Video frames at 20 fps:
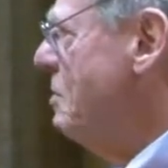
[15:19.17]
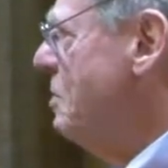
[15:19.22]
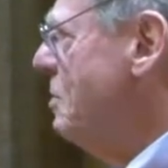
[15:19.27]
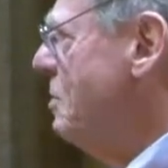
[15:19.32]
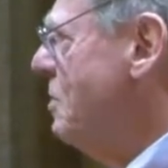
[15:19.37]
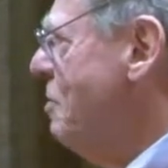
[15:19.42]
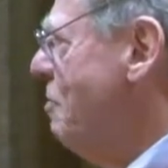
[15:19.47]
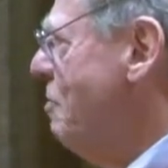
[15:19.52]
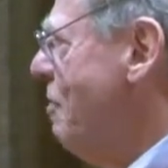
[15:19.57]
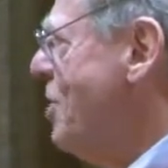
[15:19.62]
So
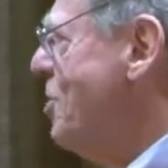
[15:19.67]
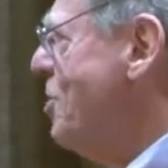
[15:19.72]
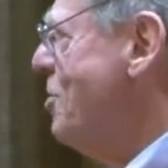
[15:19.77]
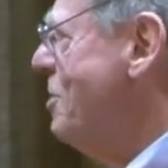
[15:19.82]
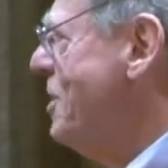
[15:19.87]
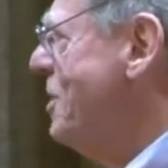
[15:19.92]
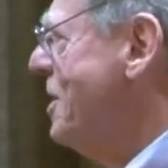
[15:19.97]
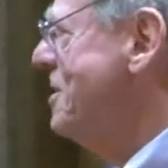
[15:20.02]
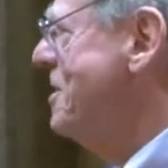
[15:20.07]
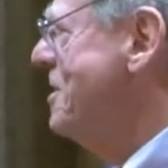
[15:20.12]
the
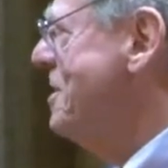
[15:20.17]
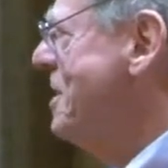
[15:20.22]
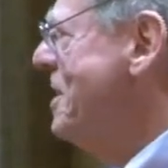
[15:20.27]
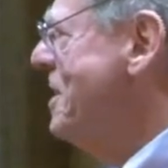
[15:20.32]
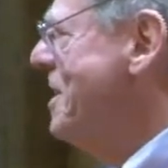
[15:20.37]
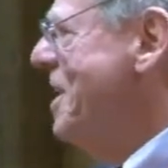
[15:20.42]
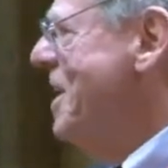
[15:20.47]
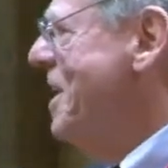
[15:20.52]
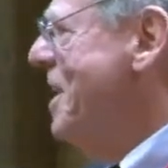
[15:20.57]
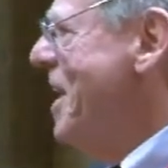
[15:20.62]
question is
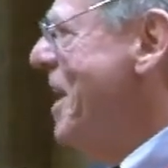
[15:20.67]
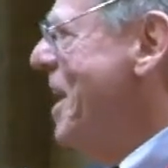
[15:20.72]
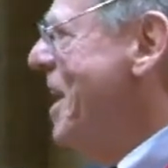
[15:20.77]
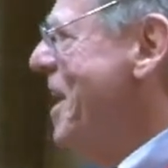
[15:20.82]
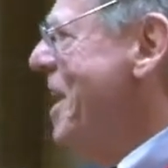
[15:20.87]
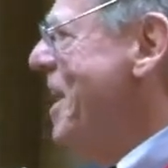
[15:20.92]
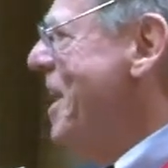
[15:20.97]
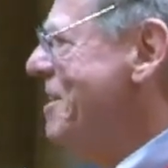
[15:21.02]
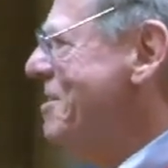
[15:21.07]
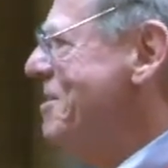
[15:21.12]

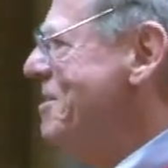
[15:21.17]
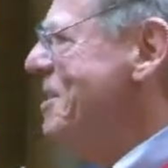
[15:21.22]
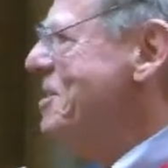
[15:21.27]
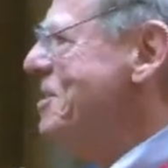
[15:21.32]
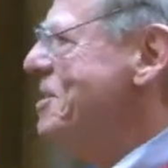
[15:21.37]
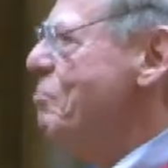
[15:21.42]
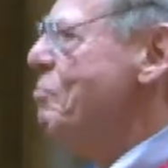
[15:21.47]
this